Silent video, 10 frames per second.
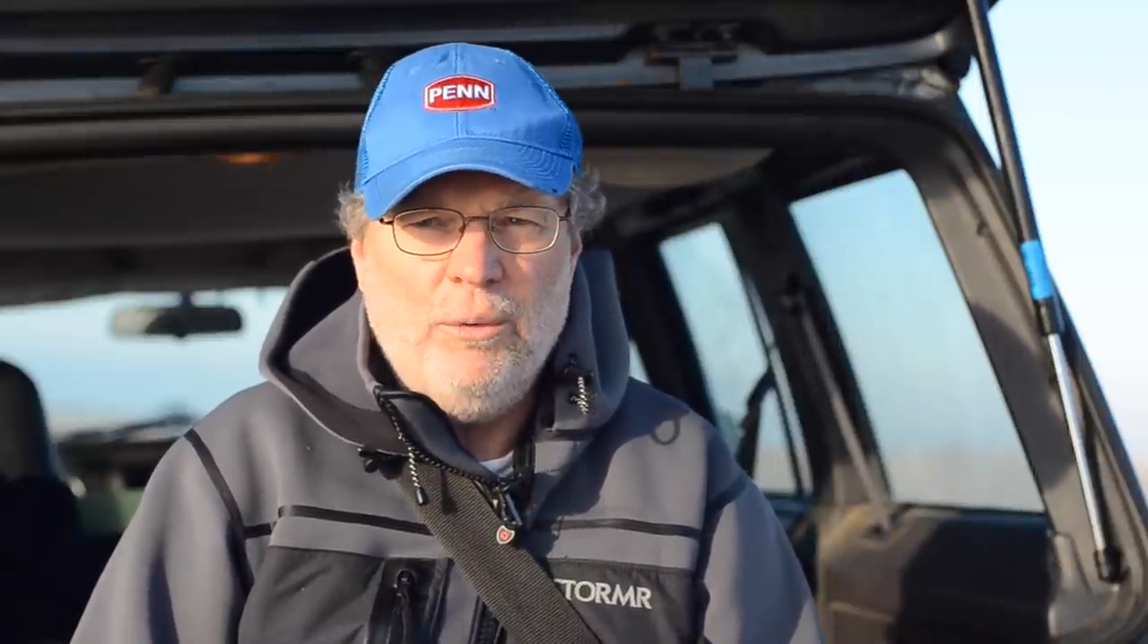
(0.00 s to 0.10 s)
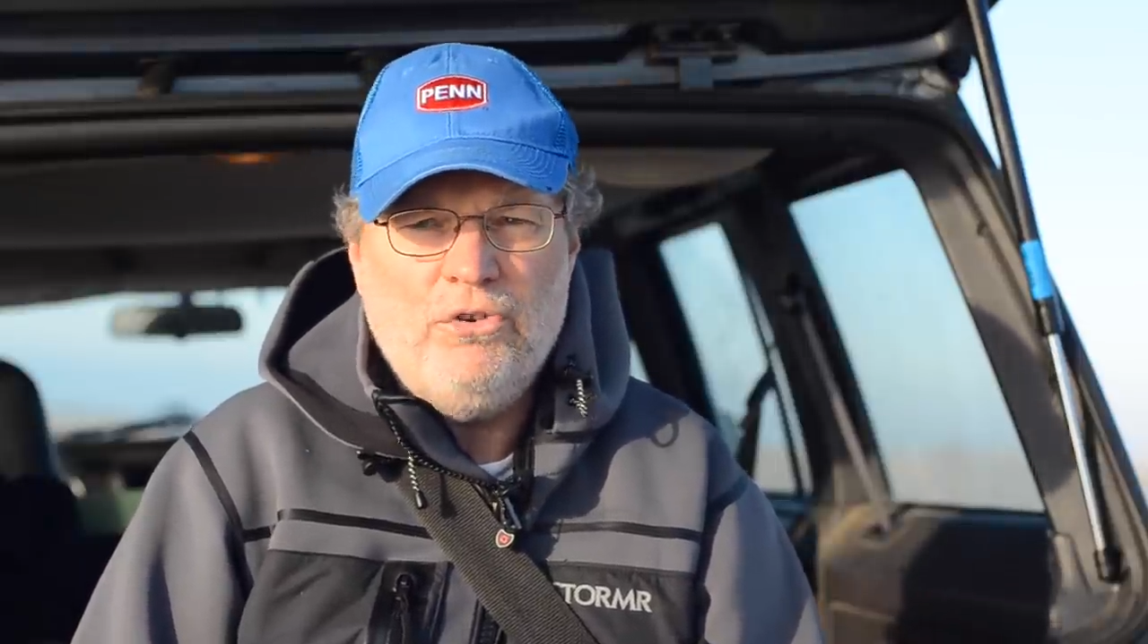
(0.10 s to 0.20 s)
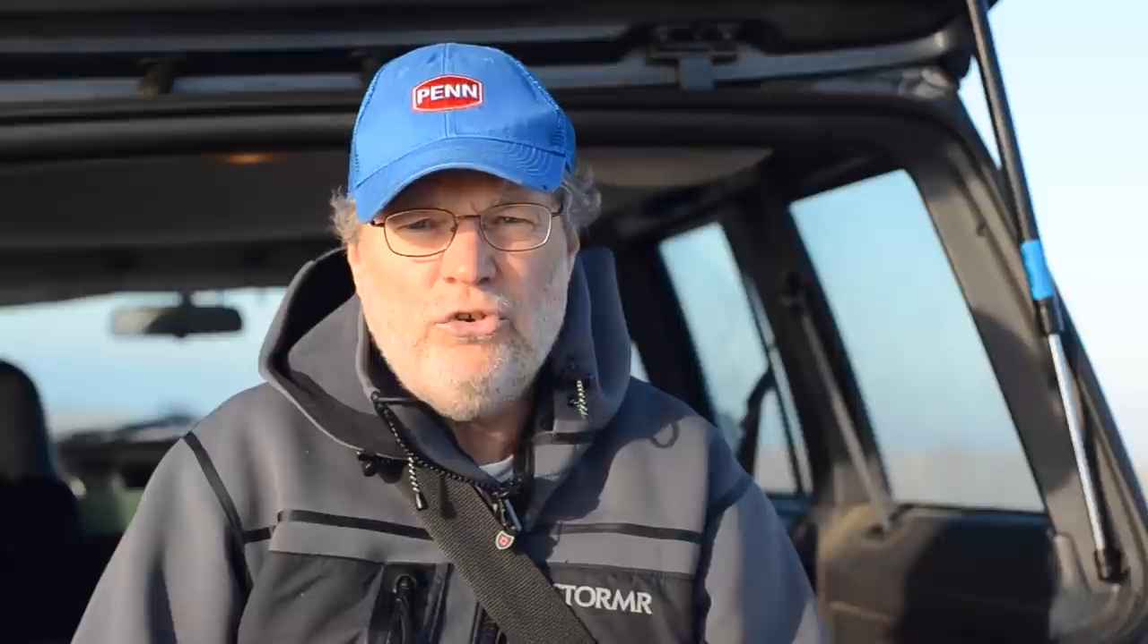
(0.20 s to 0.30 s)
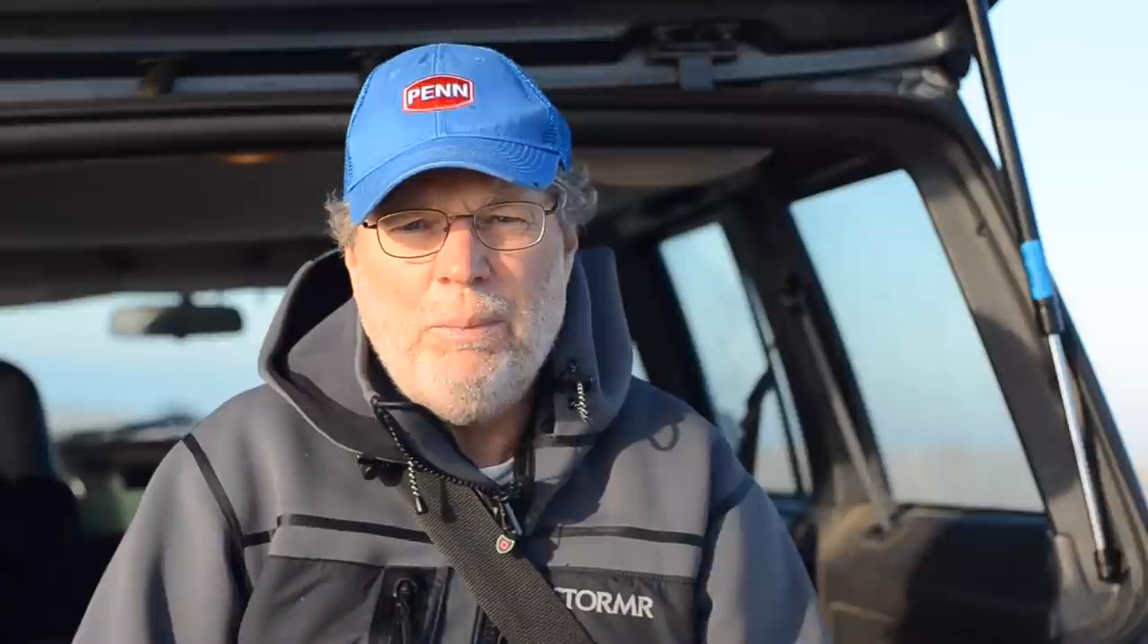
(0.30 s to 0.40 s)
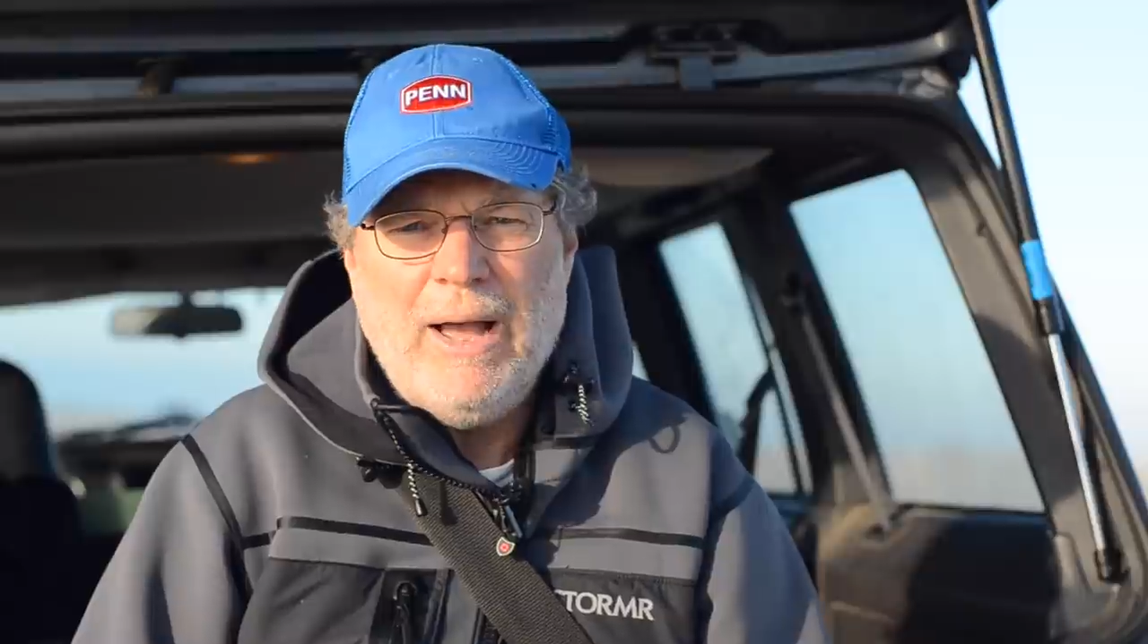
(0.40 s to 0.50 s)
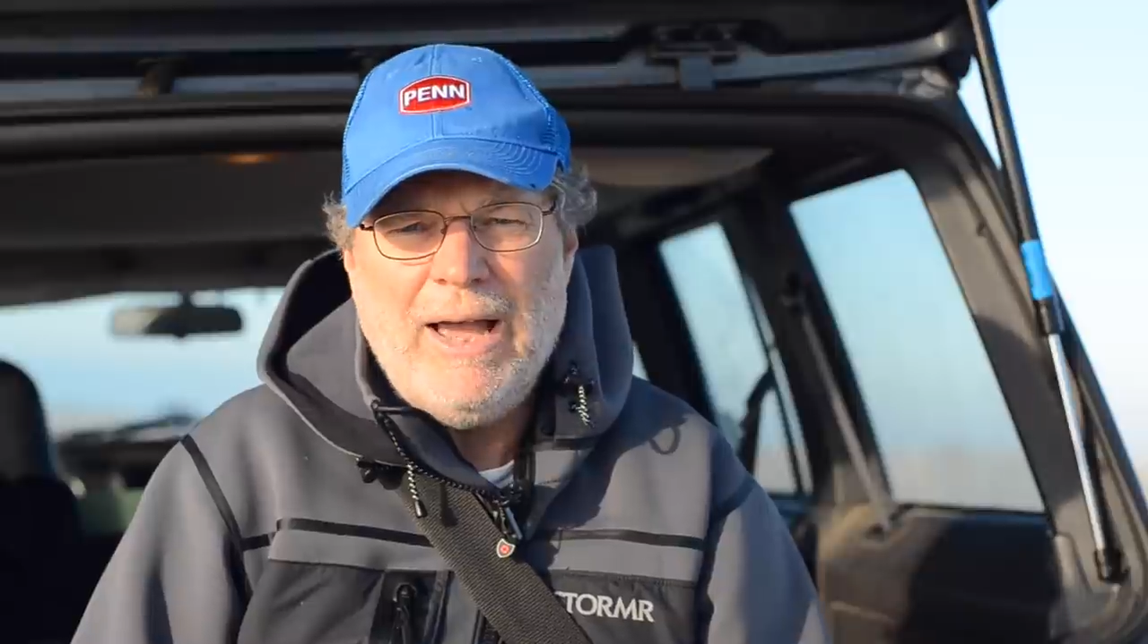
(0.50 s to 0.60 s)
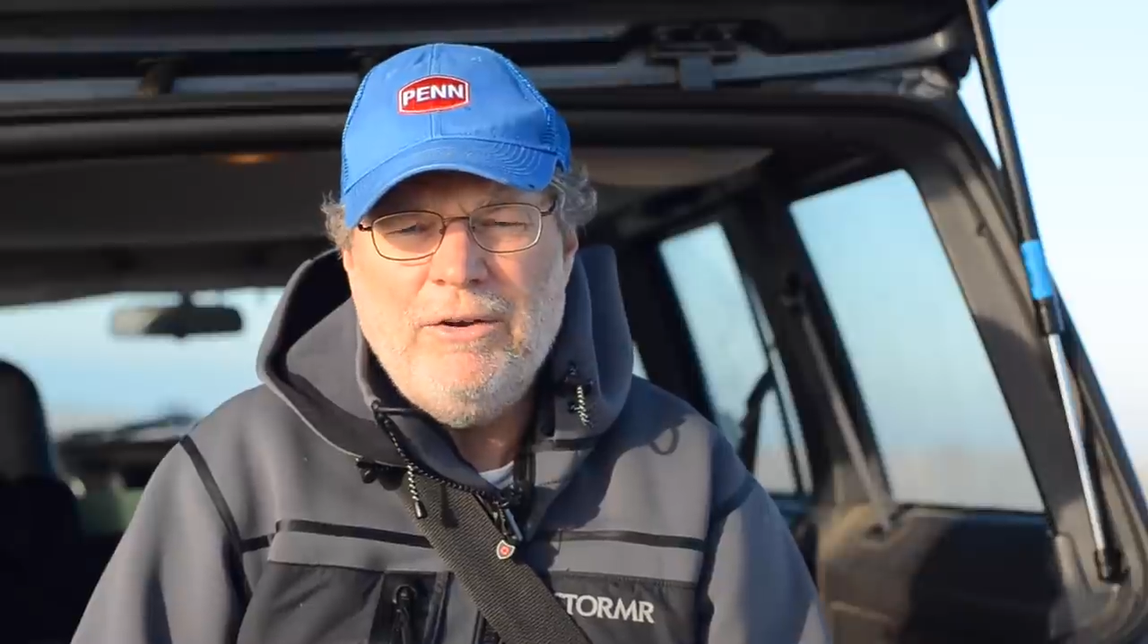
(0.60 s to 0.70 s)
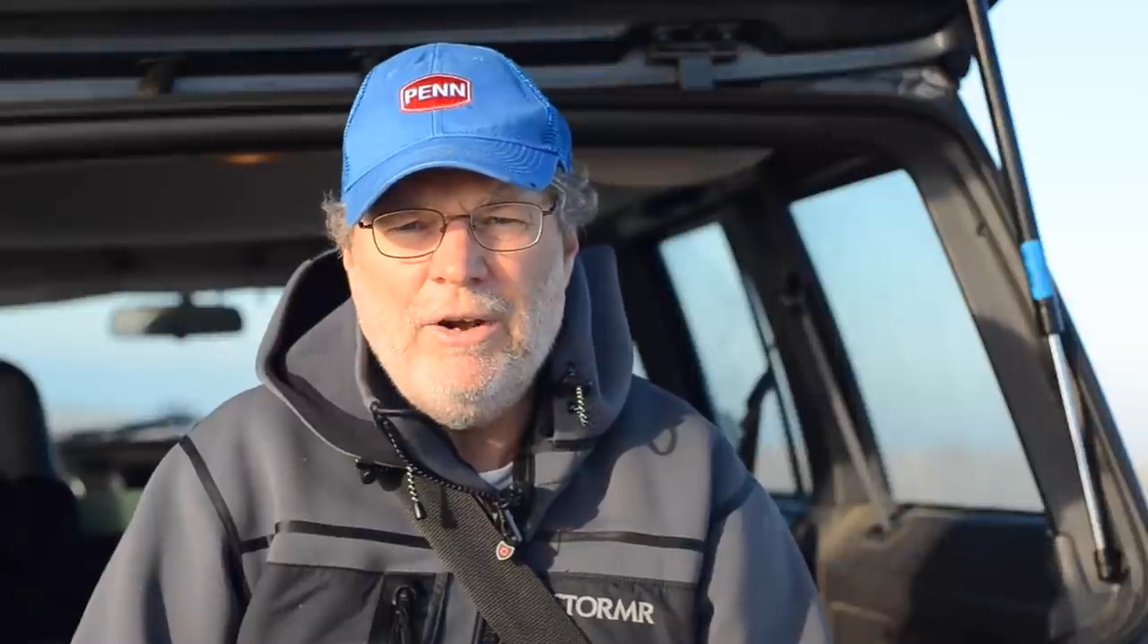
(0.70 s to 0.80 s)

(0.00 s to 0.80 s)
to a spot,